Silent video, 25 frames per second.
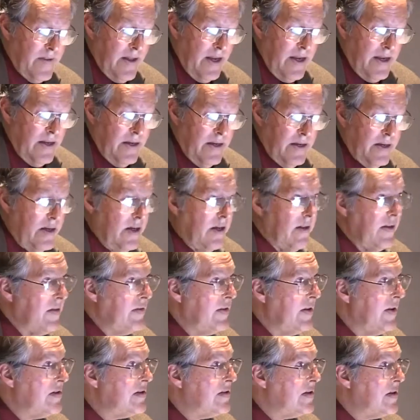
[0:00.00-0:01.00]
And
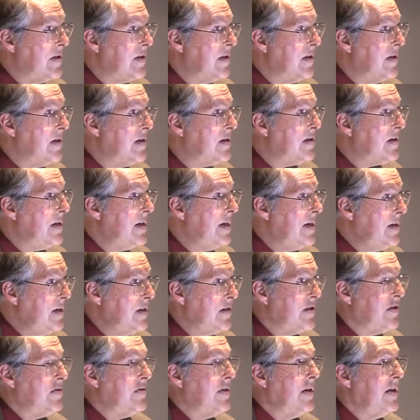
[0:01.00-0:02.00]
there's an
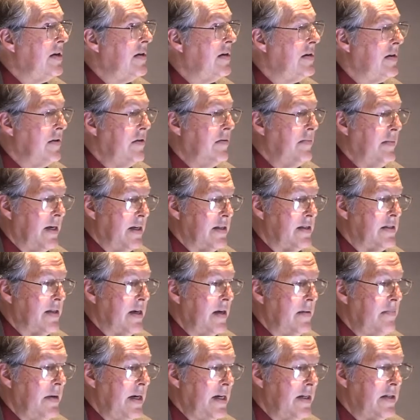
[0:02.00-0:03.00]
industry, you might
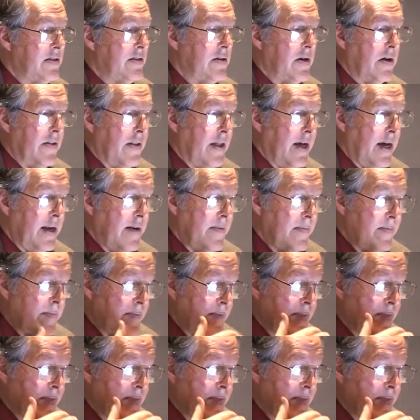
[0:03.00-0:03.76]
say, based on that.